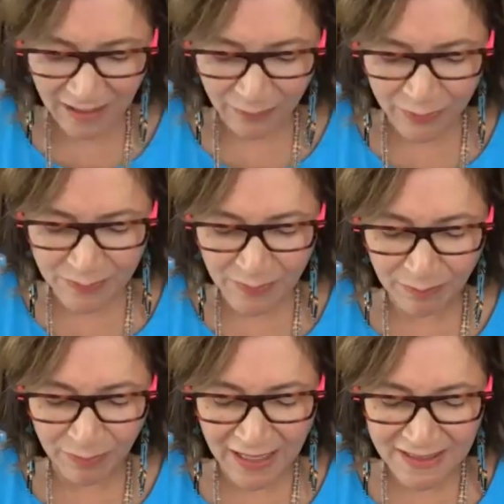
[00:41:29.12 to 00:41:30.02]
We
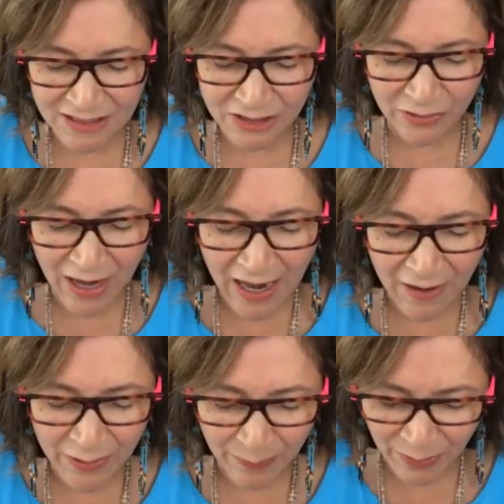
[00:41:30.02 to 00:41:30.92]
speak blessings to
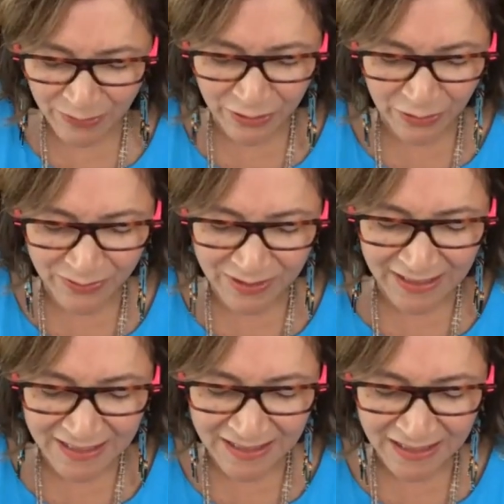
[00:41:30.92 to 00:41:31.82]
every person who's
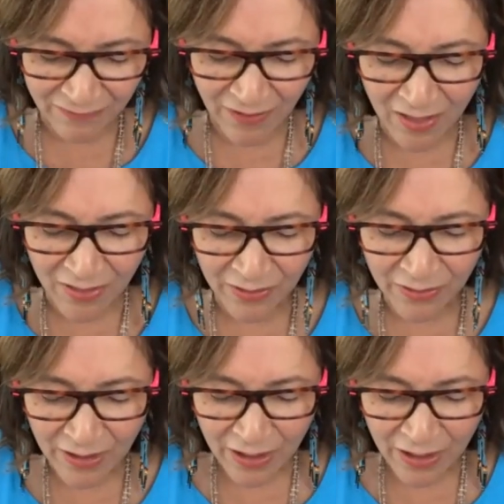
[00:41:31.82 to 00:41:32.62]
listening, Father.